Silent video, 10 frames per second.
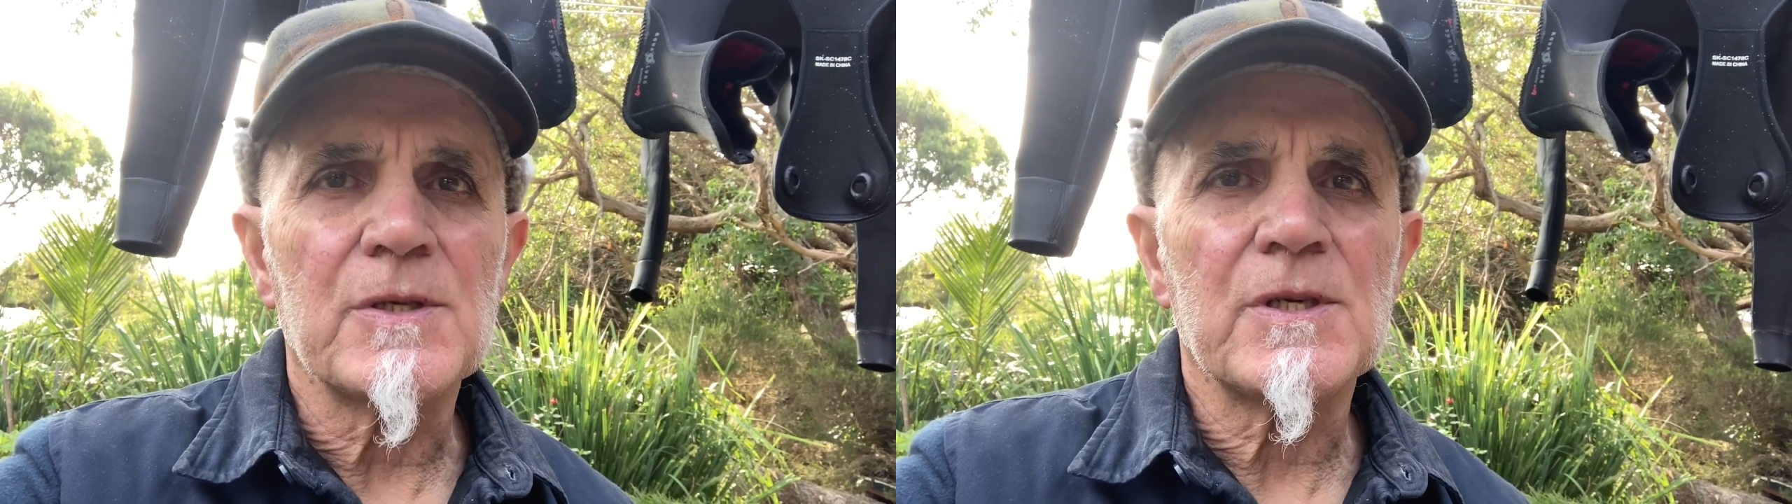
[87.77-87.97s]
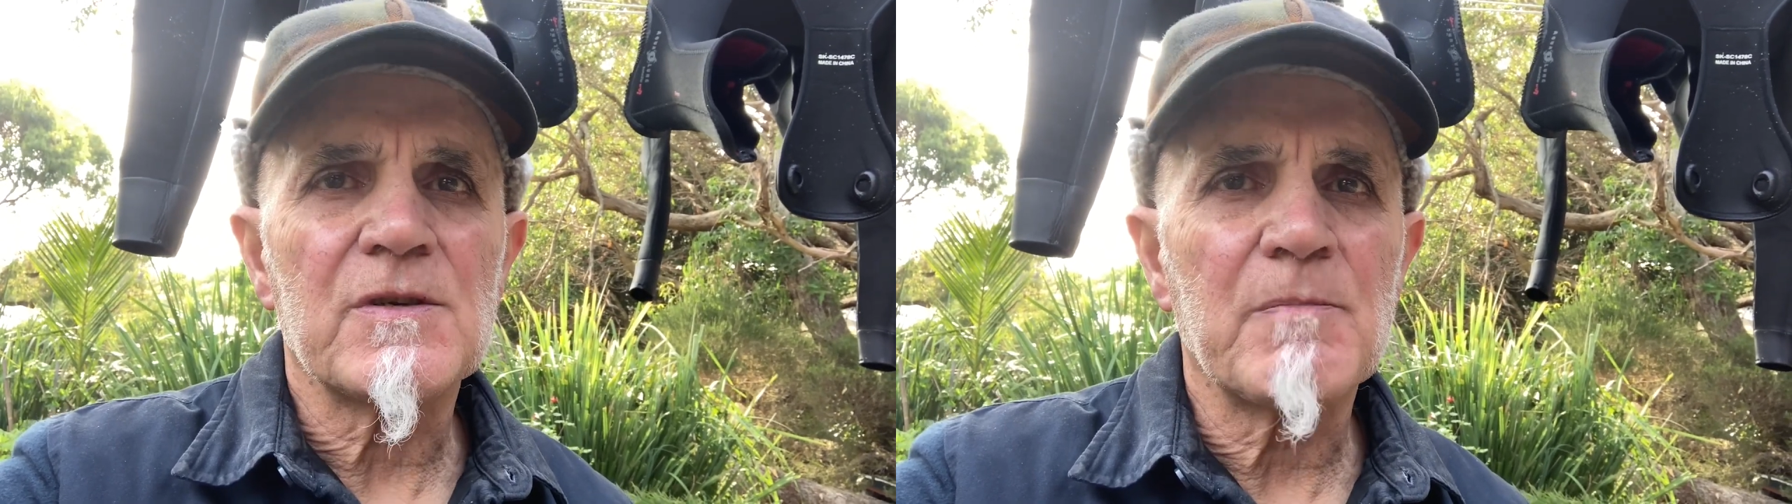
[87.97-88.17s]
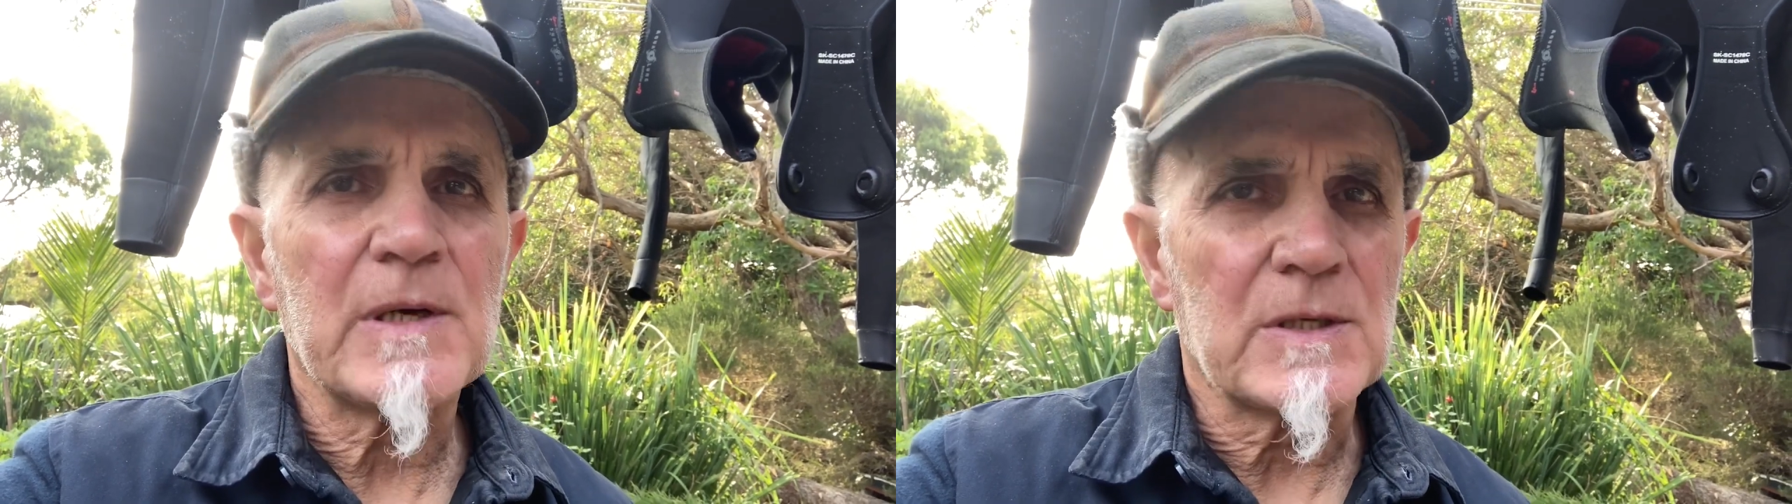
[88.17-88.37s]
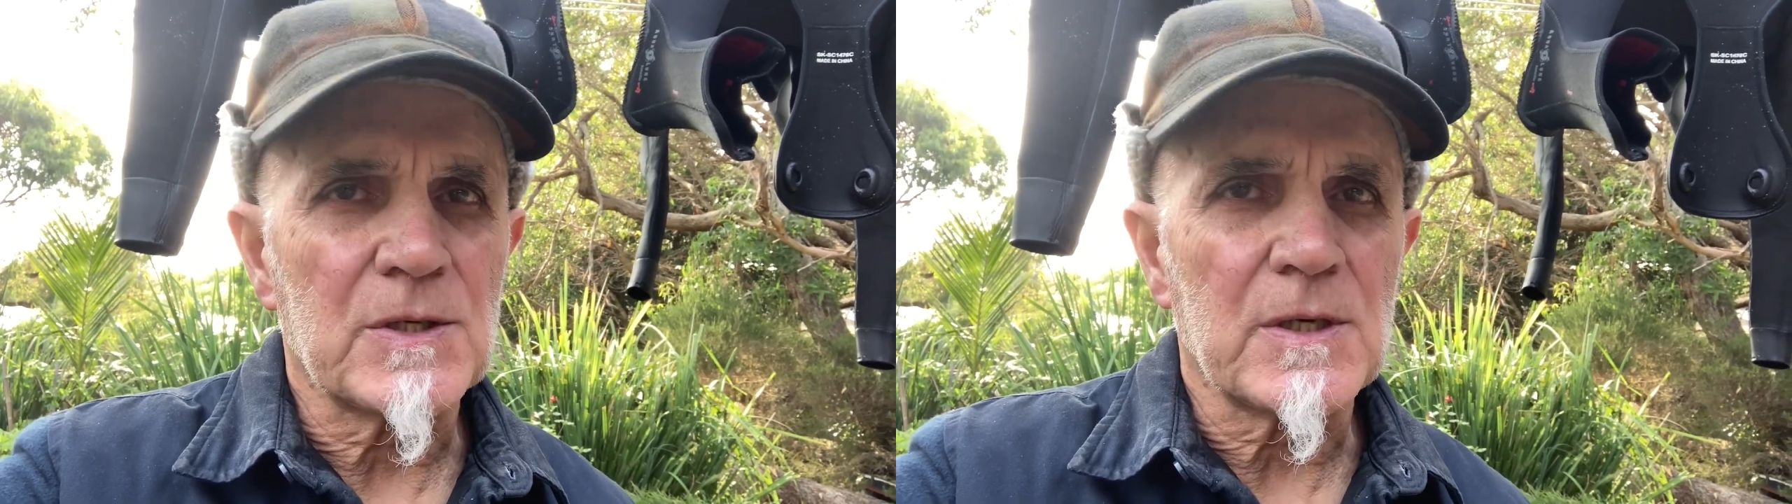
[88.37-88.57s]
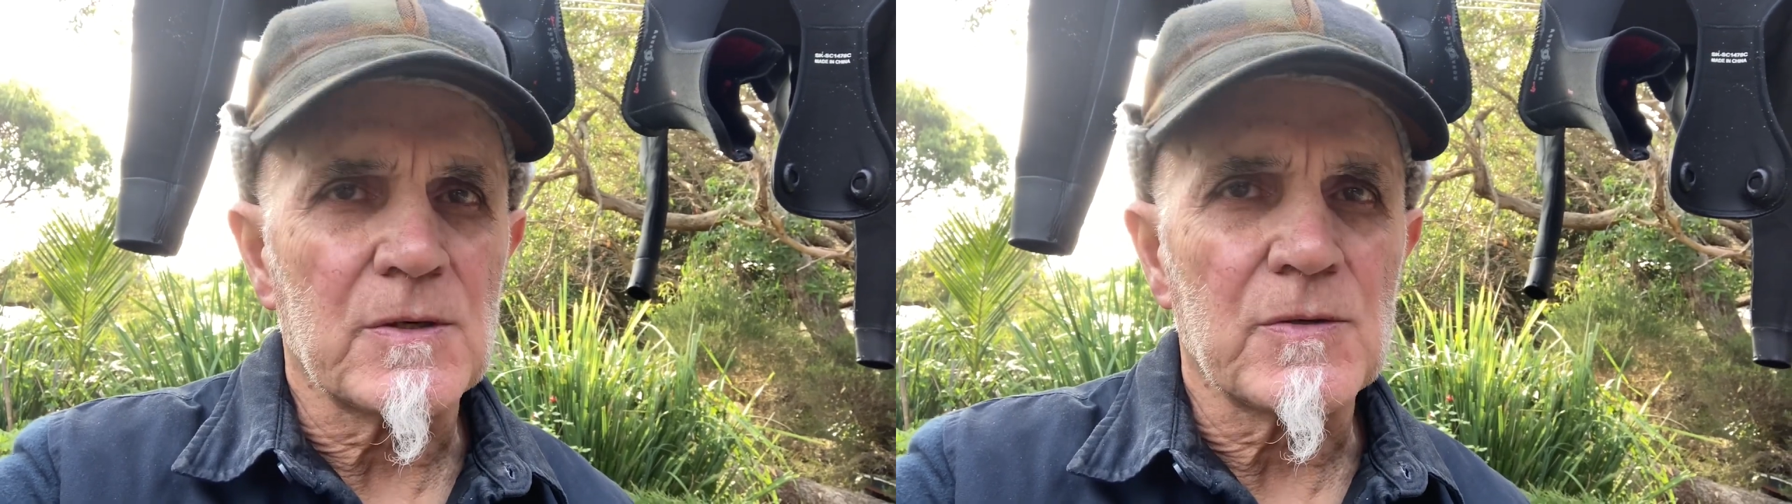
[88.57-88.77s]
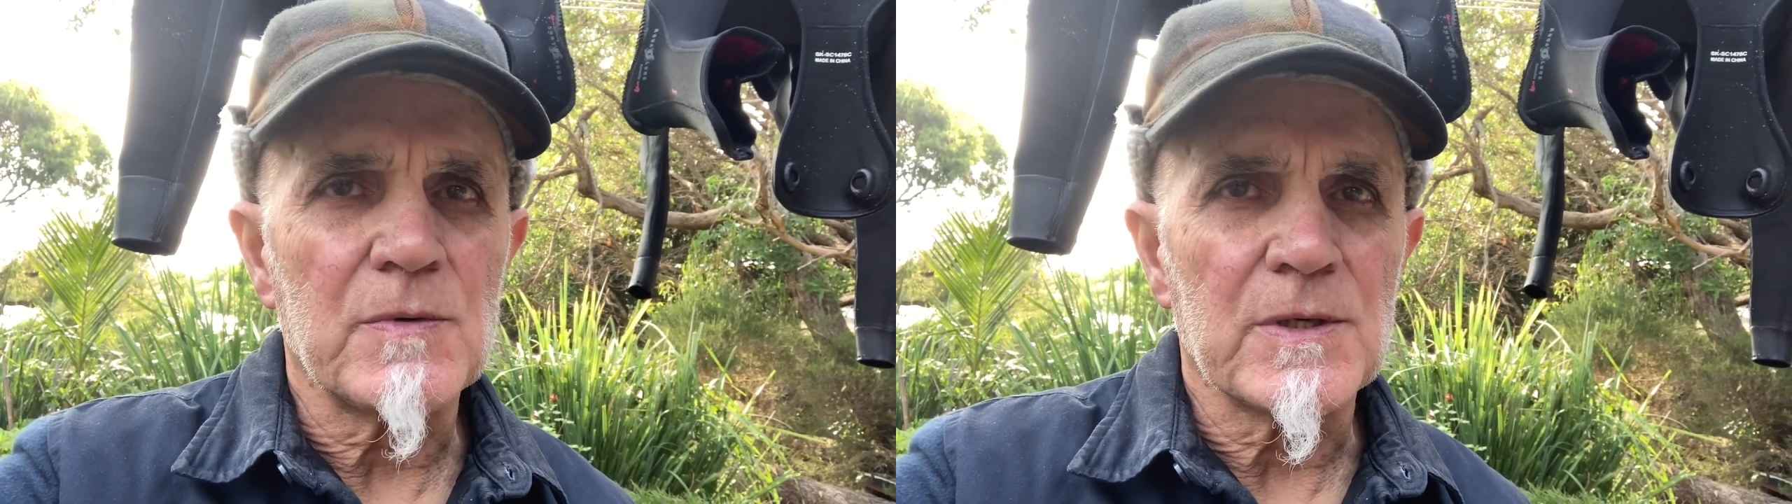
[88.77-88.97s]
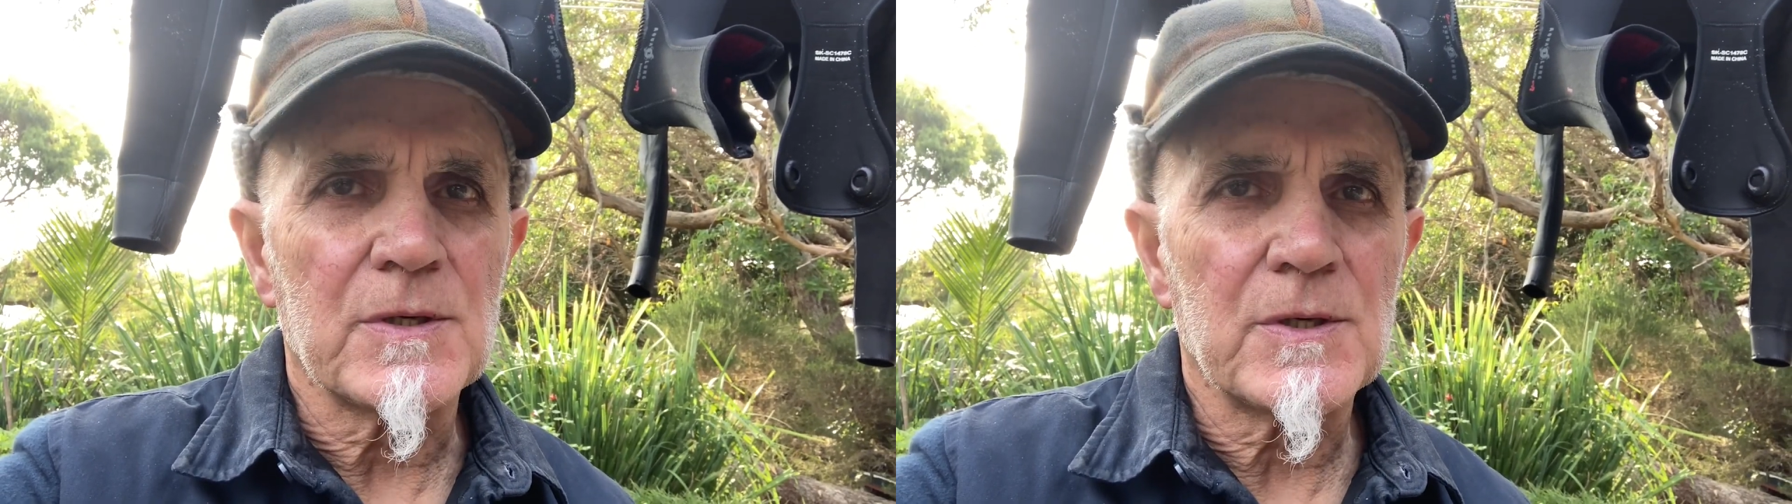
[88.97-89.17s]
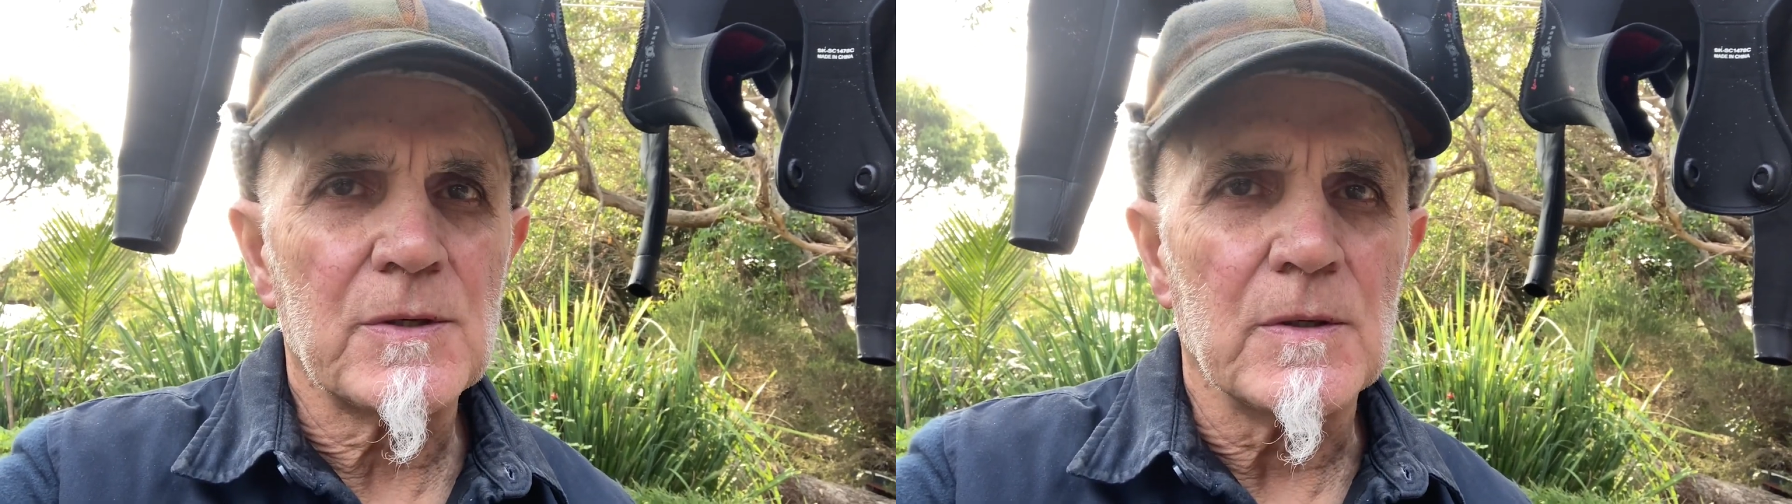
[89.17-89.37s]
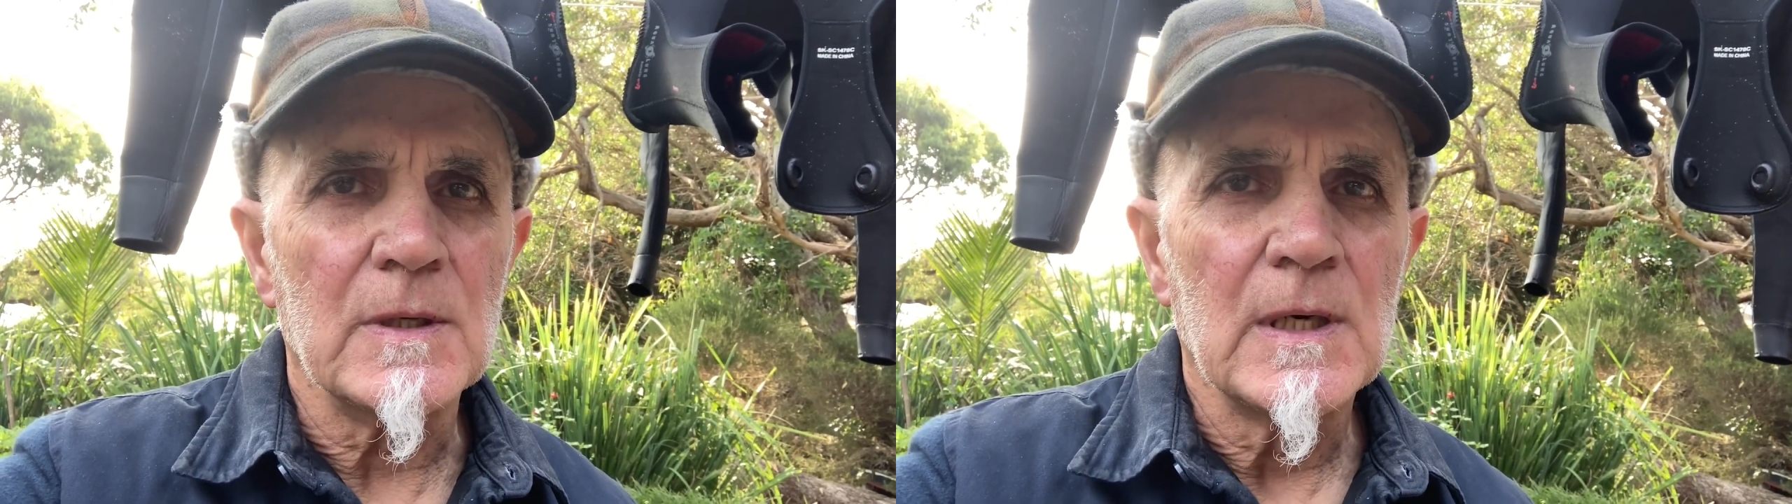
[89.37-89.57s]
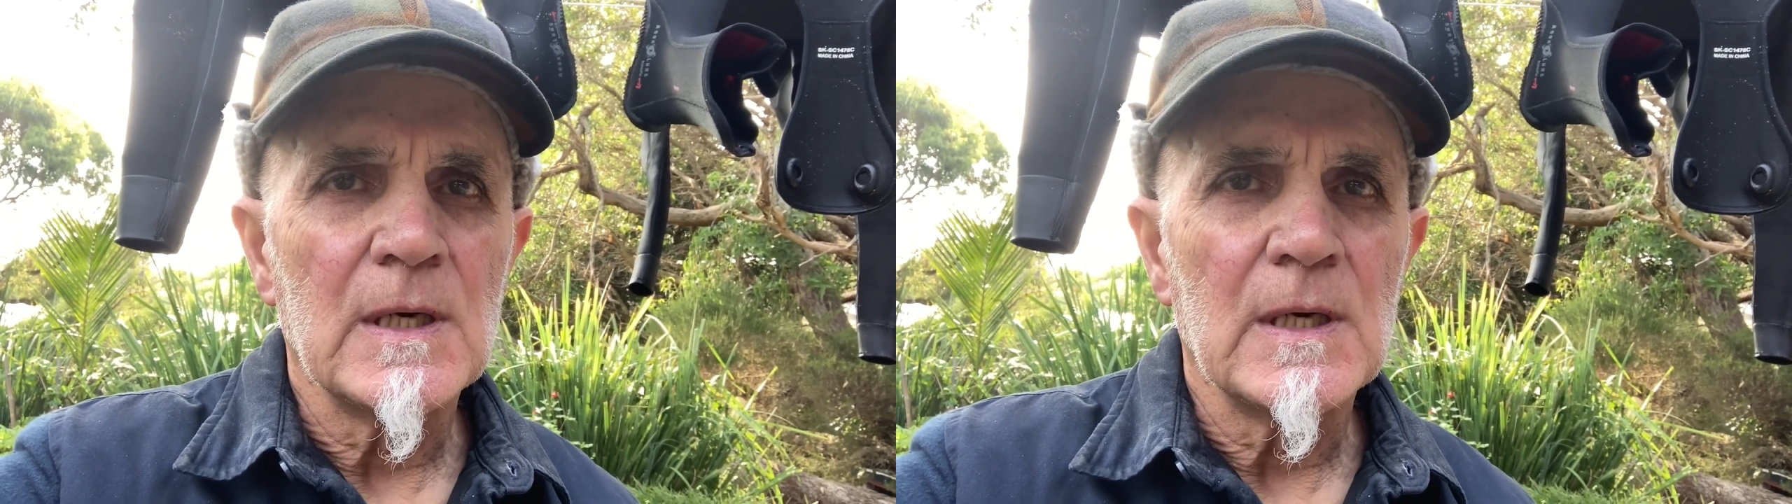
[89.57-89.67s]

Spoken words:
sense of balance goes with it too.